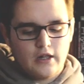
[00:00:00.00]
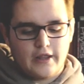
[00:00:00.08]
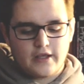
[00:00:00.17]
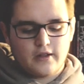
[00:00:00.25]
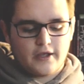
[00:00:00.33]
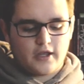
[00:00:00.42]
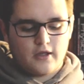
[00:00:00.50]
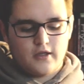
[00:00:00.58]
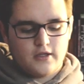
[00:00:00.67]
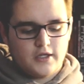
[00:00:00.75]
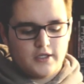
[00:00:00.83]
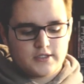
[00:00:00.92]

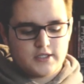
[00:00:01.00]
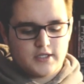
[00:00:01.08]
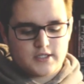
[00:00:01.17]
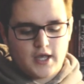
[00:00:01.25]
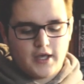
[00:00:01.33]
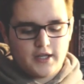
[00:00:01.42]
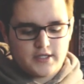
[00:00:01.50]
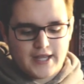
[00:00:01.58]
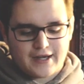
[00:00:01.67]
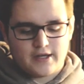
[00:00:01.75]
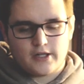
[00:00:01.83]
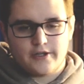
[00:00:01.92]
It's kind of
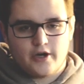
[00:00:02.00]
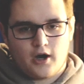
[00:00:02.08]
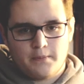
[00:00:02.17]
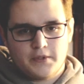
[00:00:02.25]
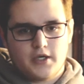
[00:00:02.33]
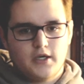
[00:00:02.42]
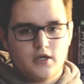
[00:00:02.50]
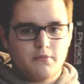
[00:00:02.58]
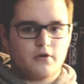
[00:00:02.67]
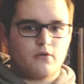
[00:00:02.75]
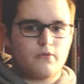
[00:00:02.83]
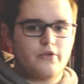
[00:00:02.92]
technically complicated,
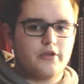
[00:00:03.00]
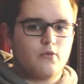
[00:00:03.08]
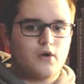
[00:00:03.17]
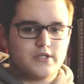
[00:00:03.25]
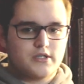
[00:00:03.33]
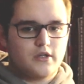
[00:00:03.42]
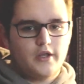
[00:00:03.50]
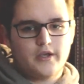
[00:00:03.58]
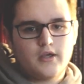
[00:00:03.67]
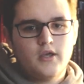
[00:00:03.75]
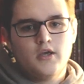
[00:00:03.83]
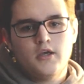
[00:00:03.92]
but it really wasn't
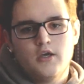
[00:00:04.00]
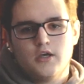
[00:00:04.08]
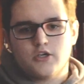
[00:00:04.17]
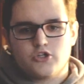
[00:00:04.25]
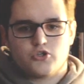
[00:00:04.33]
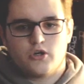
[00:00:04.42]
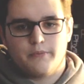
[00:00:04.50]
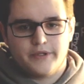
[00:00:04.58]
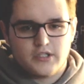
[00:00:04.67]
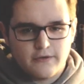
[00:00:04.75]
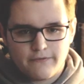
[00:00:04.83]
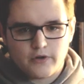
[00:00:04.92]
like extremely
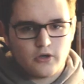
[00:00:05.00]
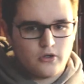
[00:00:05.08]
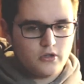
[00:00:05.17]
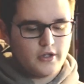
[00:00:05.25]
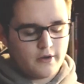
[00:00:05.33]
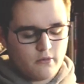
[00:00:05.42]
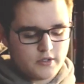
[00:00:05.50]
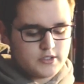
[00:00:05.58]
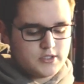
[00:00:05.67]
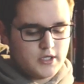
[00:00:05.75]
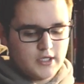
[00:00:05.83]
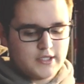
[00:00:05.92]
difficult. Like
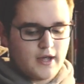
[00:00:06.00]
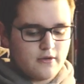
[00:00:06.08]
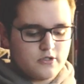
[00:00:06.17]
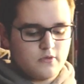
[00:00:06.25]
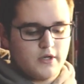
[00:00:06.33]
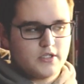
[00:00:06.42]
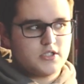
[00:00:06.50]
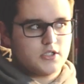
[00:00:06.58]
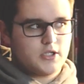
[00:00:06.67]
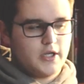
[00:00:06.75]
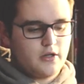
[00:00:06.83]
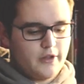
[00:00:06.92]
once you get down to it, it's
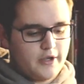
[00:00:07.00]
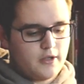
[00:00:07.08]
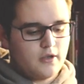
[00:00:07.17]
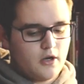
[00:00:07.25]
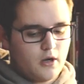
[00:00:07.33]
just kind of like, you